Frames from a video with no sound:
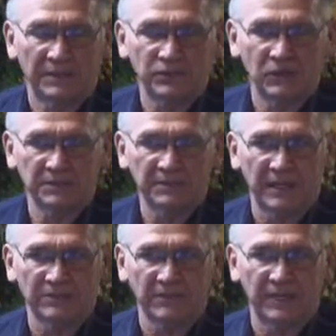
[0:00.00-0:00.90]

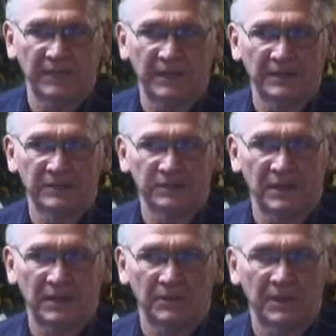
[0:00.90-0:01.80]
Circumstantial evidence is
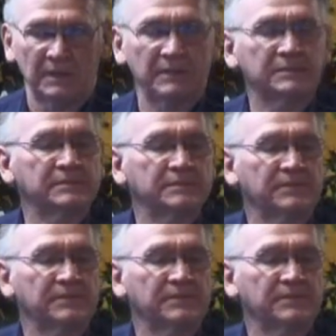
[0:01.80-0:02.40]
not a witness.